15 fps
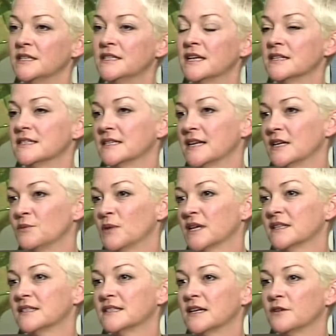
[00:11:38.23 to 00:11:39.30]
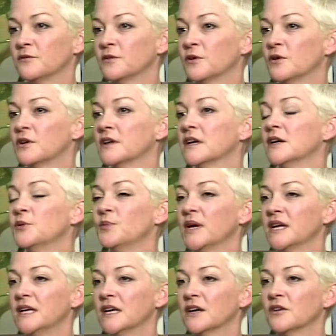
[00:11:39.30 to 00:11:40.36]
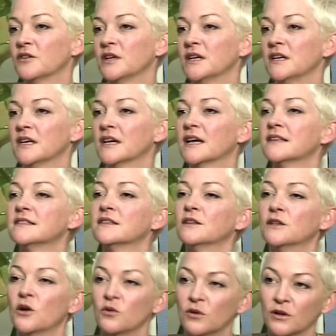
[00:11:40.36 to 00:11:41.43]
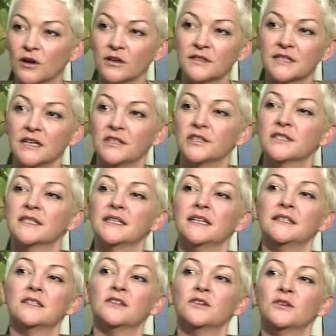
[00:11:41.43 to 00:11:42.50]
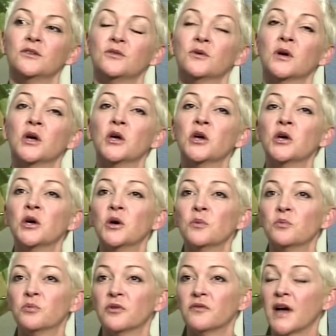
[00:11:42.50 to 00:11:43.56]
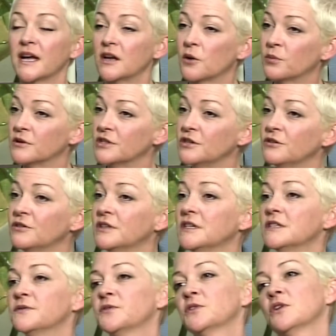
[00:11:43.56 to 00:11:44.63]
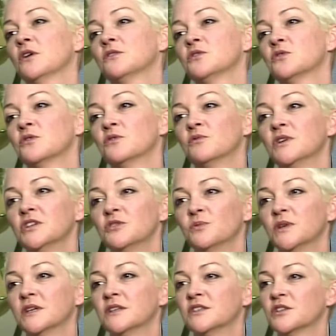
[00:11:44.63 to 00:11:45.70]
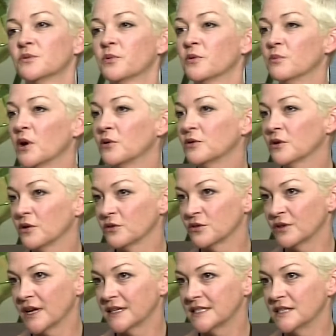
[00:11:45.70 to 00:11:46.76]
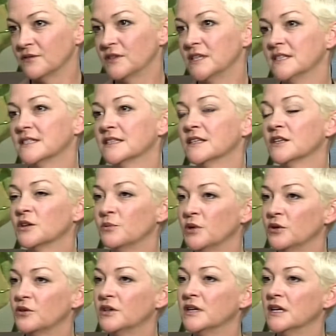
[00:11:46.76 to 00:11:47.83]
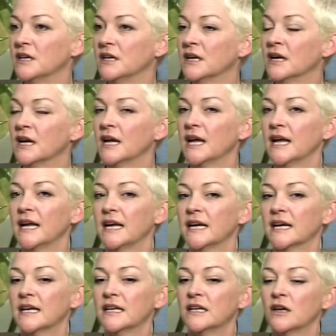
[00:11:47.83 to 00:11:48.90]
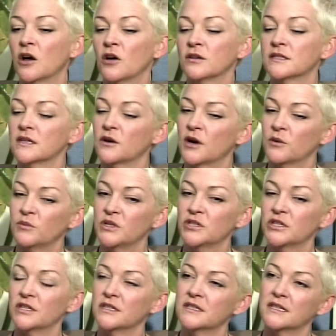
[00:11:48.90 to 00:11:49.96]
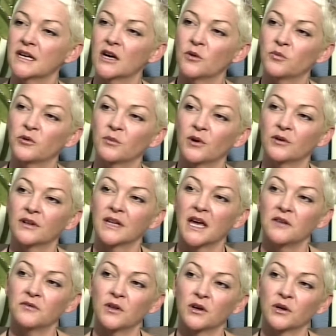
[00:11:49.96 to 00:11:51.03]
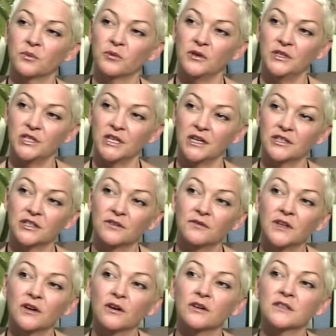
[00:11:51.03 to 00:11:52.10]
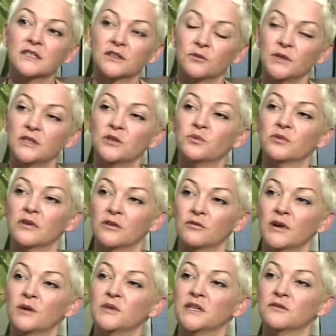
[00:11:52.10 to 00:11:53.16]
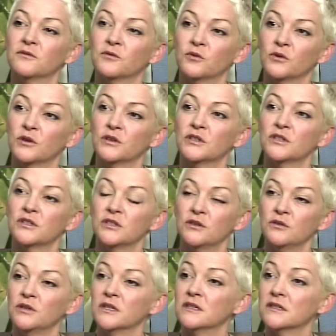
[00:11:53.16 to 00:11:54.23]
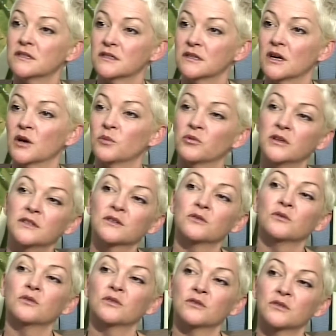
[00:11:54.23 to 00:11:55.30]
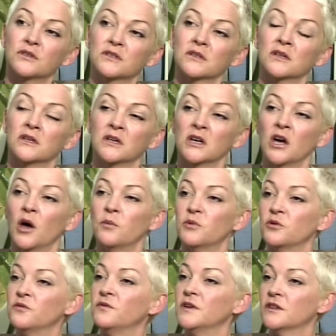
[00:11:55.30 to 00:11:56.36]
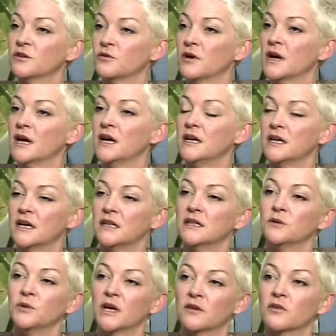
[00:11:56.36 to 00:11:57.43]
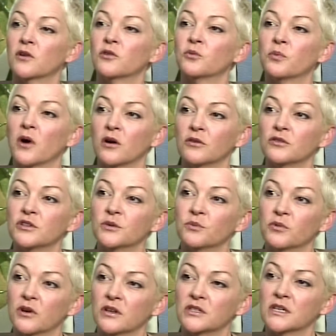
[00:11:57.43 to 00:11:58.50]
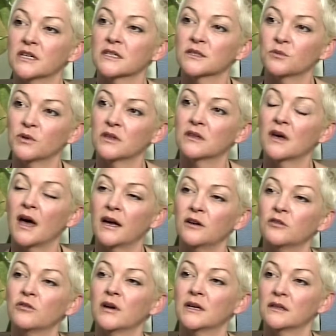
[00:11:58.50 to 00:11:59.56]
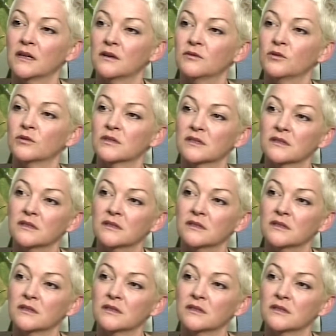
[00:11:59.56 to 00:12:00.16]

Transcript: designated by the state of Florida and Bay County as the local arts agency to provide opportunities for cultural enrichment, to promote cultural activities in the community, and also our mission is to help promote a lifelong appreciation of the arts. So we do programming for students, preschoolers, up through 5th grade, and then we have other partnership projects with higher grade levels